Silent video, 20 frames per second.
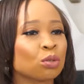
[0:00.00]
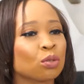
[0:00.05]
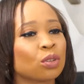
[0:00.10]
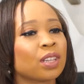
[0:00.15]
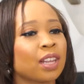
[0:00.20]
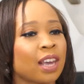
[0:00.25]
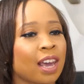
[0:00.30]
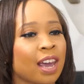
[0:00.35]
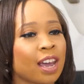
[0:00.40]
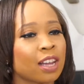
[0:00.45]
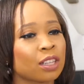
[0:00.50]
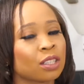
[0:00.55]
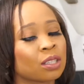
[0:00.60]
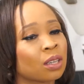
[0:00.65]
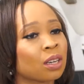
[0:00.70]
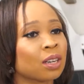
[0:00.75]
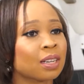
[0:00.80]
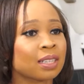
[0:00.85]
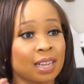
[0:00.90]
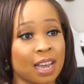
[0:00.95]
the hair to
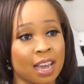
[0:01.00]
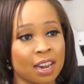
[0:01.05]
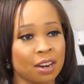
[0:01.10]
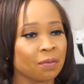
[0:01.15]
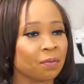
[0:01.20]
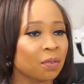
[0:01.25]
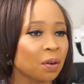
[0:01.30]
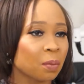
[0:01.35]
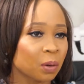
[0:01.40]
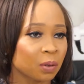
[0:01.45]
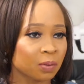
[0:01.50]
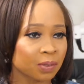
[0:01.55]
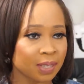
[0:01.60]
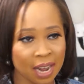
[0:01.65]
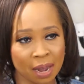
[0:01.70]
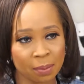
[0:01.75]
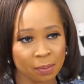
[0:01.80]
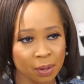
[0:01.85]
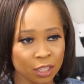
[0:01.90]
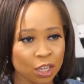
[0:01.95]
cause any form of
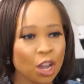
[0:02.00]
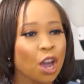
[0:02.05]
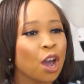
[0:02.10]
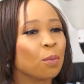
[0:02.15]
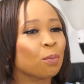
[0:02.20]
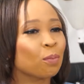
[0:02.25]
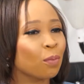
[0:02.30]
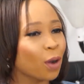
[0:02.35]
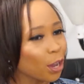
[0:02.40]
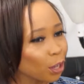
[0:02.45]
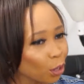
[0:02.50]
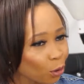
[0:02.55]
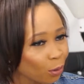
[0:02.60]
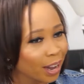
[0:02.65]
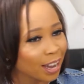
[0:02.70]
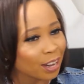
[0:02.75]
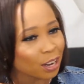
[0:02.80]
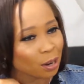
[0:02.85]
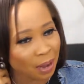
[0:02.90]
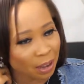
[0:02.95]
damage. But you
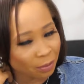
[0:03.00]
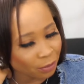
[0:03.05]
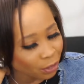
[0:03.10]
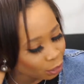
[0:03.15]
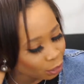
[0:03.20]
end up having